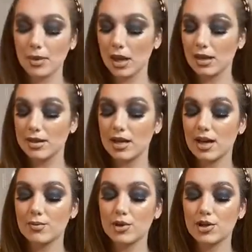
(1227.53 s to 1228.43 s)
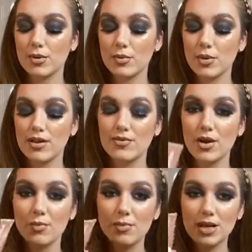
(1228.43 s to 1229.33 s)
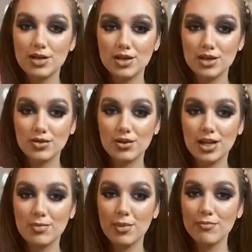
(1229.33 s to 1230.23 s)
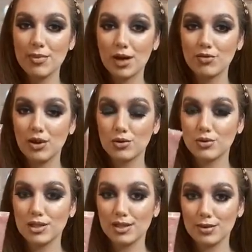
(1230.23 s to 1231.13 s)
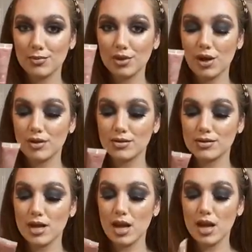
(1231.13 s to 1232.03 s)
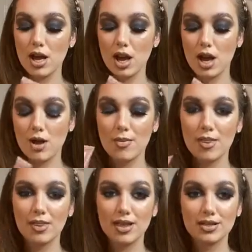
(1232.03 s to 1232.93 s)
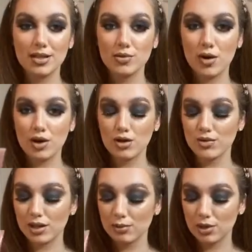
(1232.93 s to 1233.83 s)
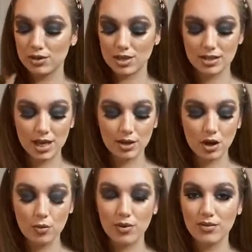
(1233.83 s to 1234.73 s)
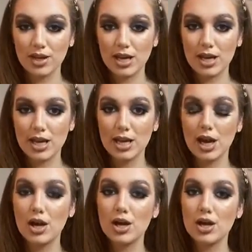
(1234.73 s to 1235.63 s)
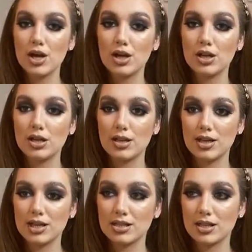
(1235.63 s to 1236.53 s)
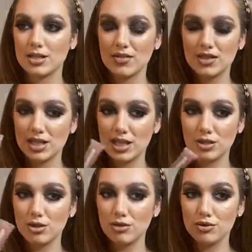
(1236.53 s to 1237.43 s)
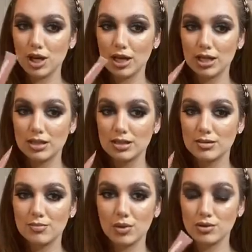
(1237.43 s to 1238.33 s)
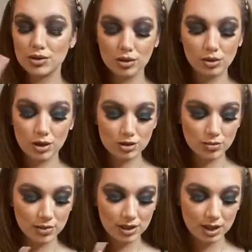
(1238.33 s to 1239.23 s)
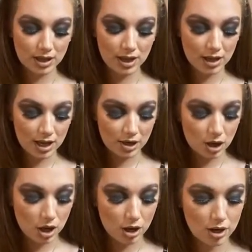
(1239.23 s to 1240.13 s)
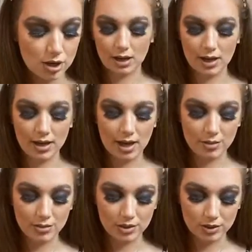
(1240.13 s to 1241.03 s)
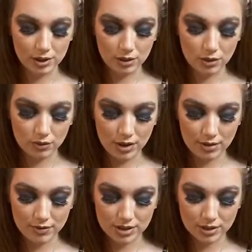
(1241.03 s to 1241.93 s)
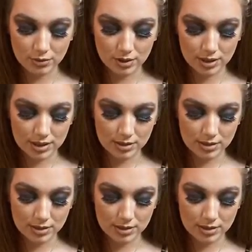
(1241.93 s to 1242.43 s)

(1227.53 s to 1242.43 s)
And then I'm going to go in with Peaches and Cream Melrose lip gloss. This is one of the lip glosses that I got with the, I think it's the 17 nude shades bundle or something like that I got. I absolutely love every single one of these